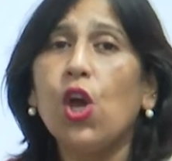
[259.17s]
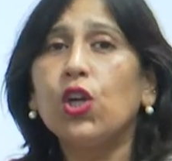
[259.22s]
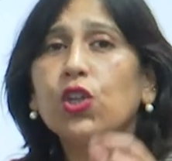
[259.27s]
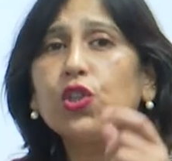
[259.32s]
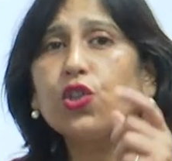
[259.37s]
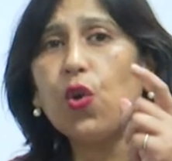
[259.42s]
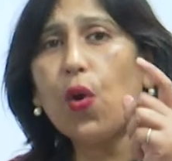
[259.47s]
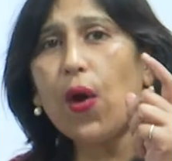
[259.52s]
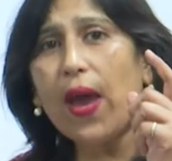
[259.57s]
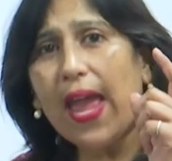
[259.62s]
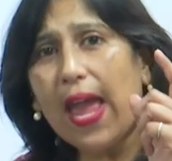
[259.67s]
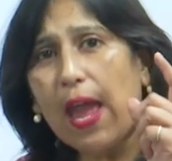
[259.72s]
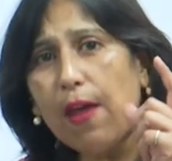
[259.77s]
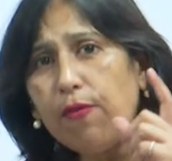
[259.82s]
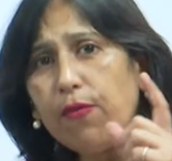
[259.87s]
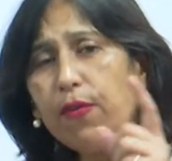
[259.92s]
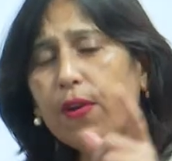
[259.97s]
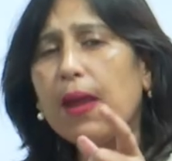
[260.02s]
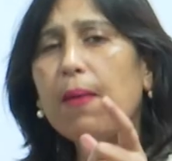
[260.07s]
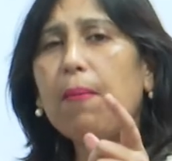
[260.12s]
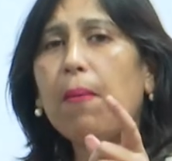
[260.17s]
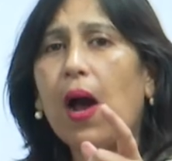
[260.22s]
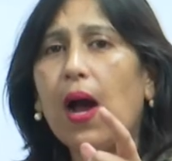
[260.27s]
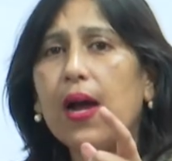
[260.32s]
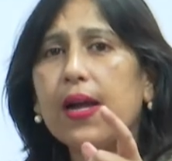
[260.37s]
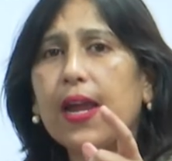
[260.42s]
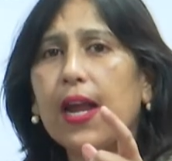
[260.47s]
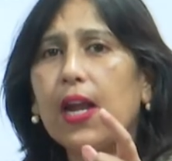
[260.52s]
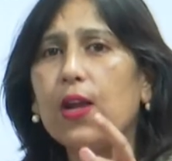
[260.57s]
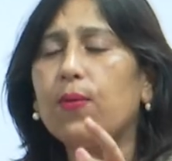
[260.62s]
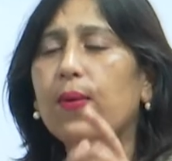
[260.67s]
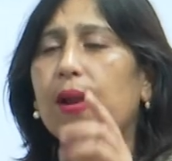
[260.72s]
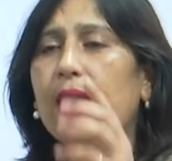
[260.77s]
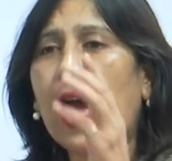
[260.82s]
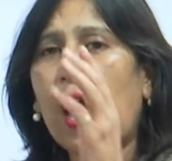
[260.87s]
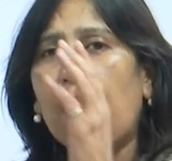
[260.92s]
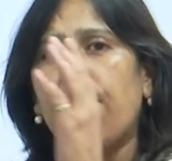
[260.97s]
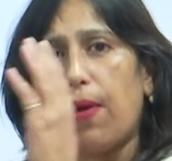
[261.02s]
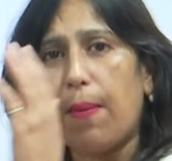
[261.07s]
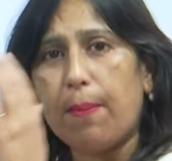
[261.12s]
So, every market will
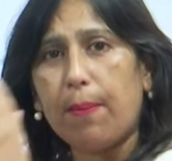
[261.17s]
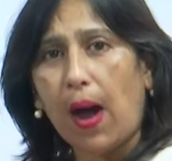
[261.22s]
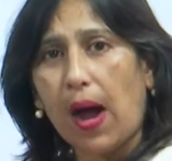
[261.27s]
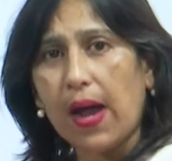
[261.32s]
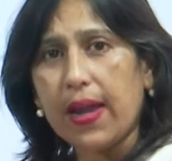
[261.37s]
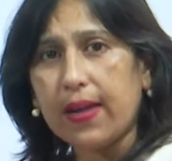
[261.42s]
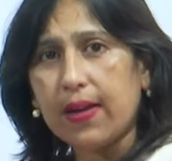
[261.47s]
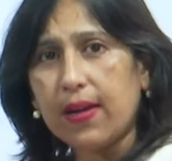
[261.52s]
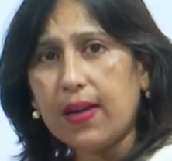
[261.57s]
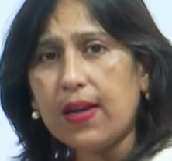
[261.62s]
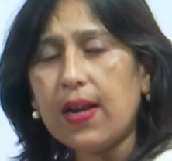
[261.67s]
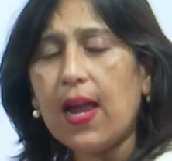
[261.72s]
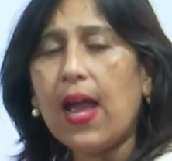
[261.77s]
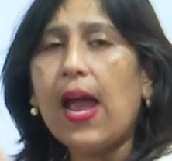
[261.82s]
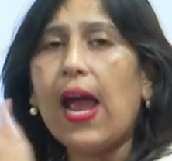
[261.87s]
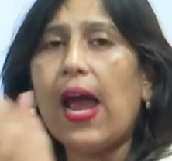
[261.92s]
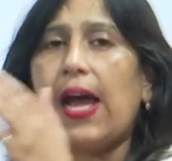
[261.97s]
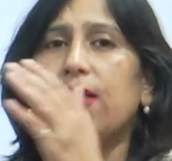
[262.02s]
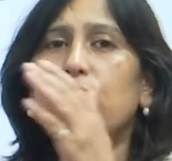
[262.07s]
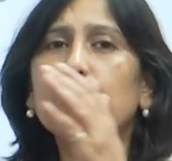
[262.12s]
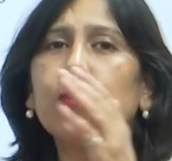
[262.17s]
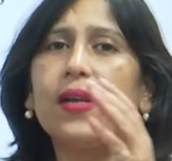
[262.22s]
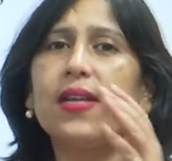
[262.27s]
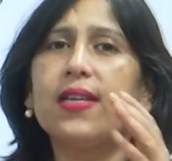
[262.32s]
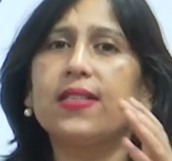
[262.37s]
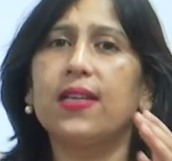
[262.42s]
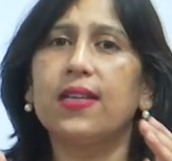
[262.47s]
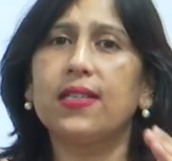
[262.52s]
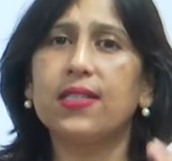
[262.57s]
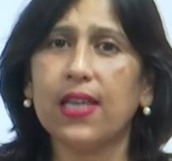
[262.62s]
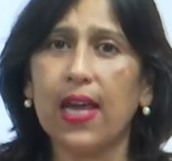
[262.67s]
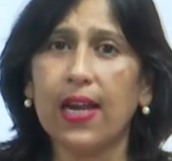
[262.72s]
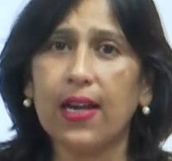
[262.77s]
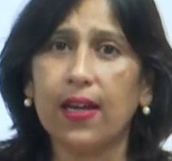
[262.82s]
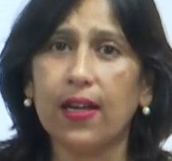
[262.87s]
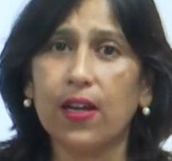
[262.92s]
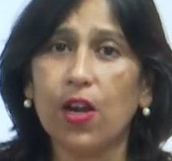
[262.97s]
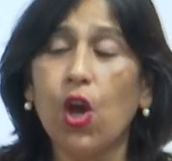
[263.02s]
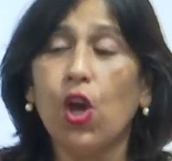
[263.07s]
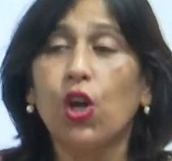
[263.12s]
have a buyer as well as a
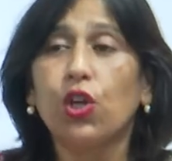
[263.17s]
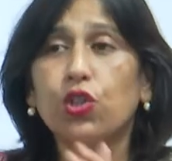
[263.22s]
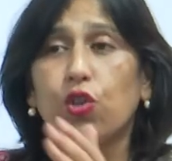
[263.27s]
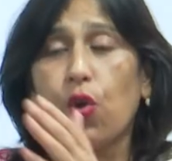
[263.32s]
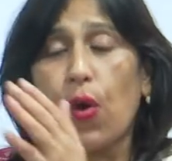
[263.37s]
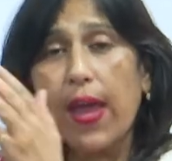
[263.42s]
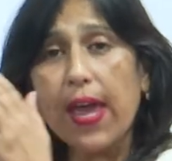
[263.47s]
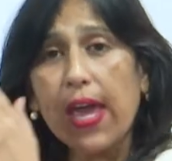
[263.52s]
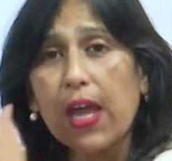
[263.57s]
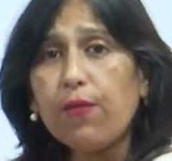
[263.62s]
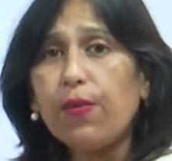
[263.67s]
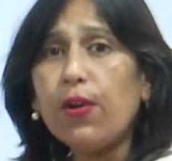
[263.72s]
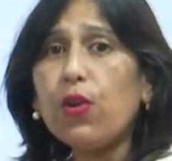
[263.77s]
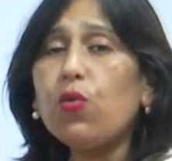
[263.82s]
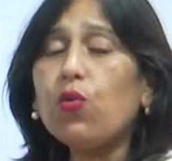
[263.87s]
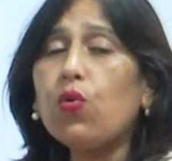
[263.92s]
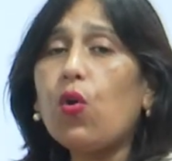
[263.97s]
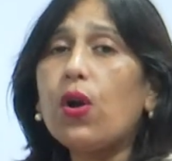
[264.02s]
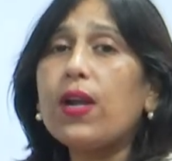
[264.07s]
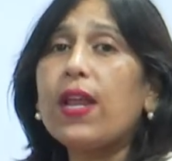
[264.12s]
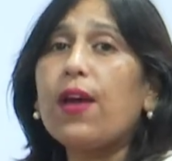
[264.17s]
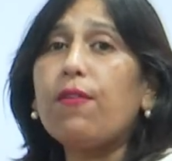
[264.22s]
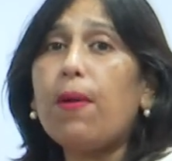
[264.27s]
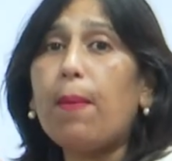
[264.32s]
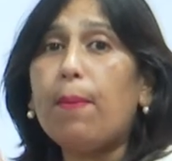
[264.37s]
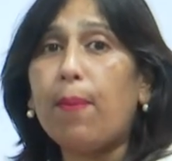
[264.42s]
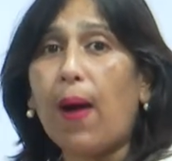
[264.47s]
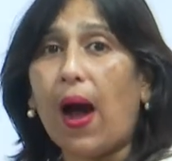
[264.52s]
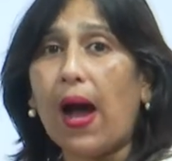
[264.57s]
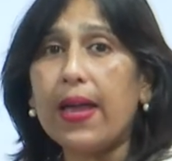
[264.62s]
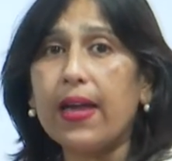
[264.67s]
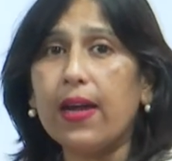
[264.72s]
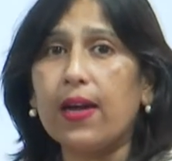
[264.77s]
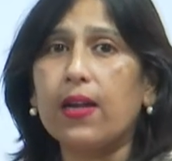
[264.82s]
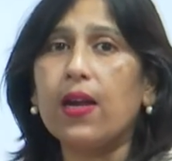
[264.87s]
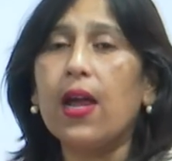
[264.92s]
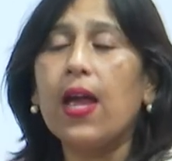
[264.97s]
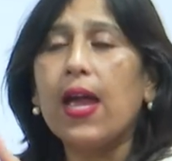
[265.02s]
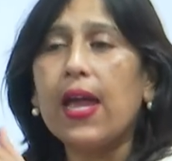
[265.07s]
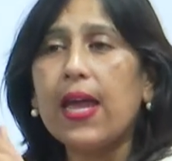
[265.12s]
seller. So, here we do not have a
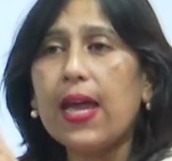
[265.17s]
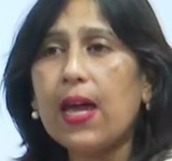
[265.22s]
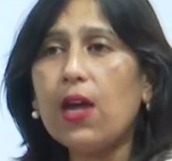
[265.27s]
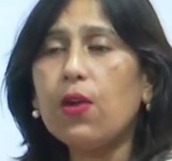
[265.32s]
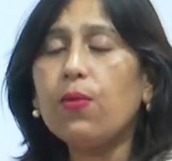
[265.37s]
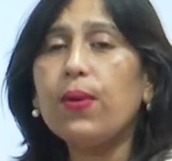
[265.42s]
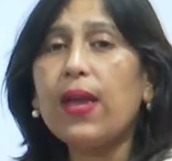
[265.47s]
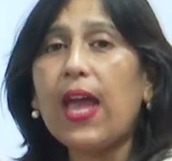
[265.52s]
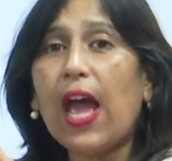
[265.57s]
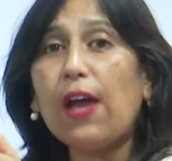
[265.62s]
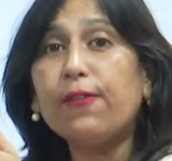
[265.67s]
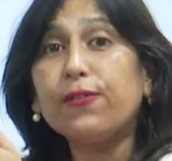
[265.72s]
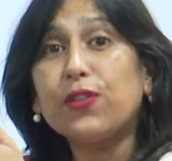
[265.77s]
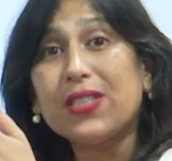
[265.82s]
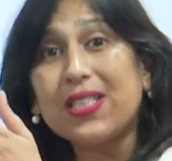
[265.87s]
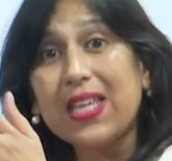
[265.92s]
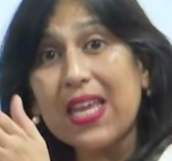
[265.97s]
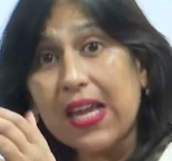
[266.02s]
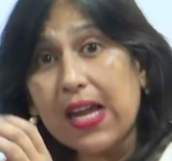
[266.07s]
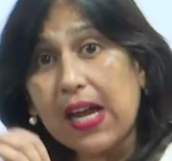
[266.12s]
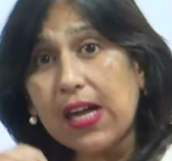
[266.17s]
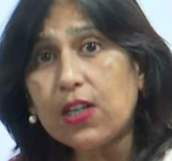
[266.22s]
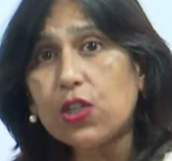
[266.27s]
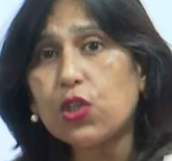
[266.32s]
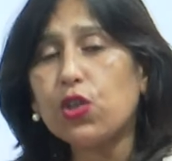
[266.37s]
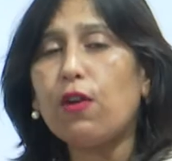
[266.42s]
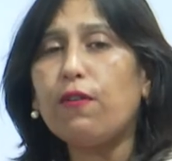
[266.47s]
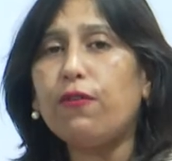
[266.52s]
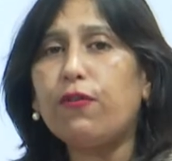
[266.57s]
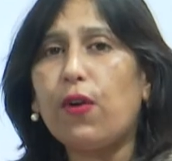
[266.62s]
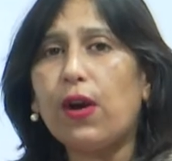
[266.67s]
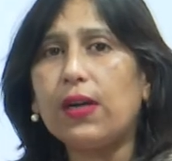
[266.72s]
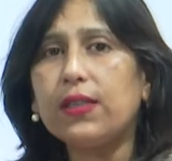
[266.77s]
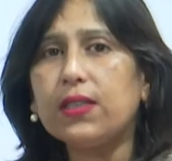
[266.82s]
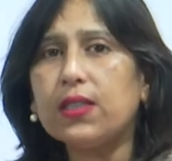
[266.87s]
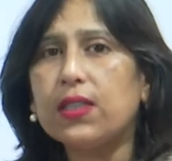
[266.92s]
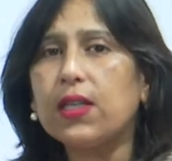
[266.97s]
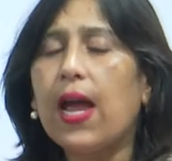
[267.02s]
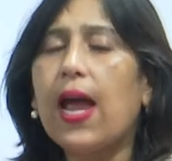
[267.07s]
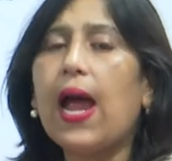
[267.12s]
buyer. Here we have seekers of
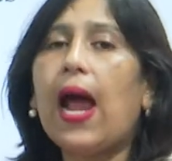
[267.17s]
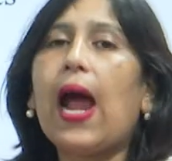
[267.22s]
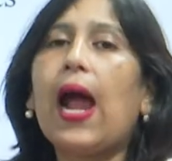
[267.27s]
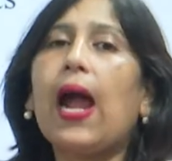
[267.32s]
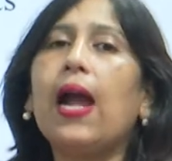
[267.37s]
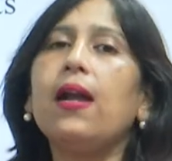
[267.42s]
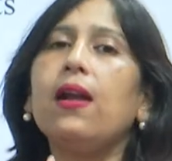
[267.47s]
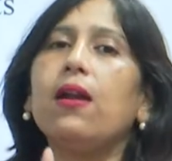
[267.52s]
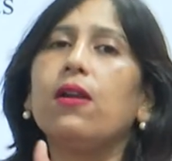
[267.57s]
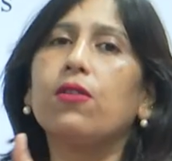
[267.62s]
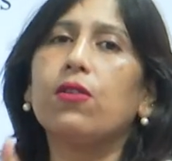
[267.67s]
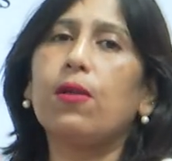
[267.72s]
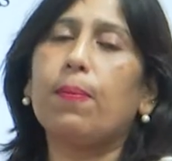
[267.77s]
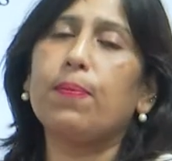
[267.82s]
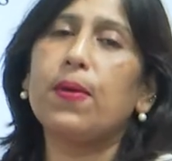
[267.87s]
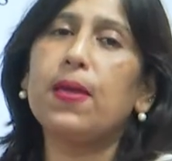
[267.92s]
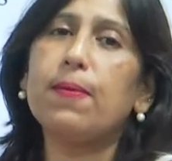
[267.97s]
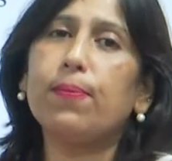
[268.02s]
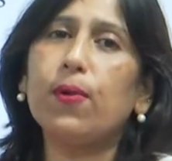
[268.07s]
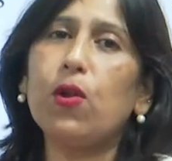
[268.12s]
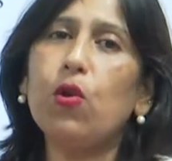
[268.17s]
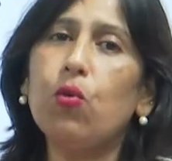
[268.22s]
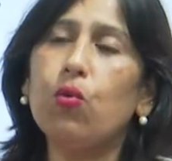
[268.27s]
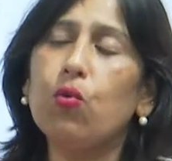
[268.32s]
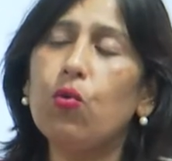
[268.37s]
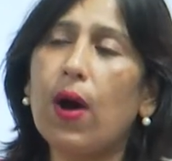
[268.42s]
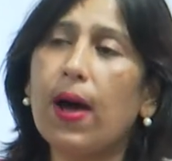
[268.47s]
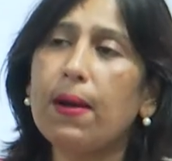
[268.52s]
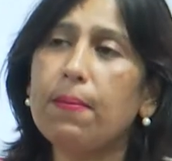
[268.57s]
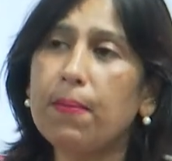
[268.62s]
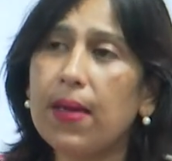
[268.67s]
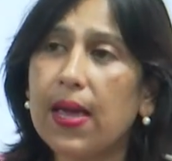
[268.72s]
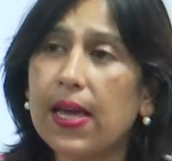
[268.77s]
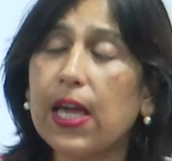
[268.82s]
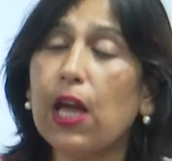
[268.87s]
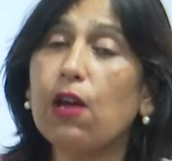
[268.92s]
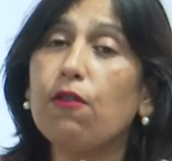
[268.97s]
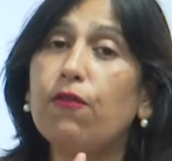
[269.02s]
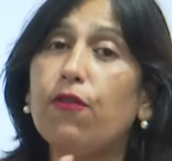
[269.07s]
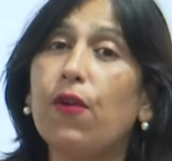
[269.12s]
funds and the people who are
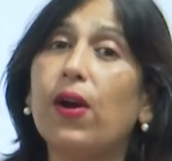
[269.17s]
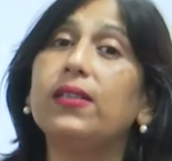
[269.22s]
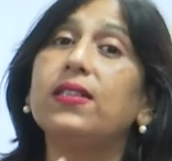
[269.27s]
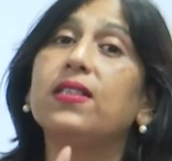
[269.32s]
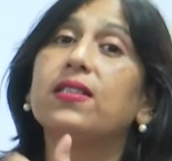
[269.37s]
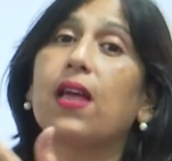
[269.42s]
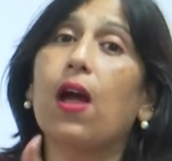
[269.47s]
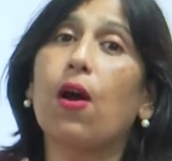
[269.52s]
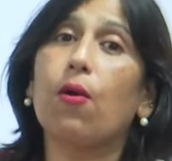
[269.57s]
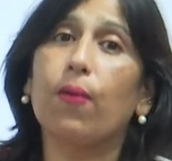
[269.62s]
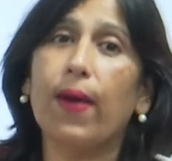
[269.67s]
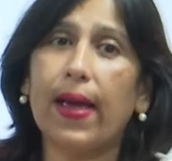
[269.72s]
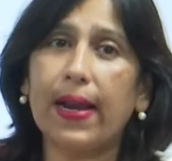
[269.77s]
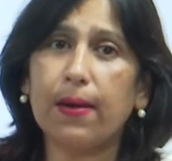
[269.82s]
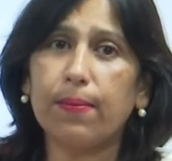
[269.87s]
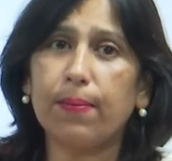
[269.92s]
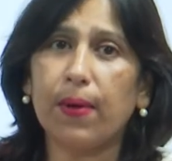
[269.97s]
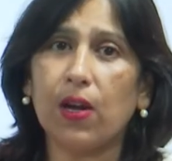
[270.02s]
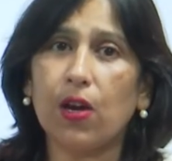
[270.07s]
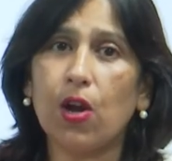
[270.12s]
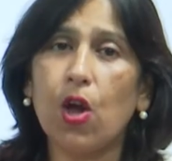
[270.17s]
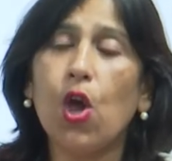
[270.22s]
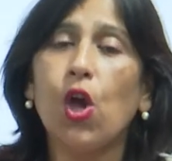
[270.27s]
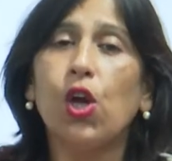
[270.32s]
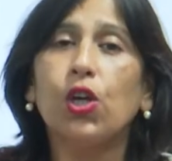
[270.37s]
making funds available.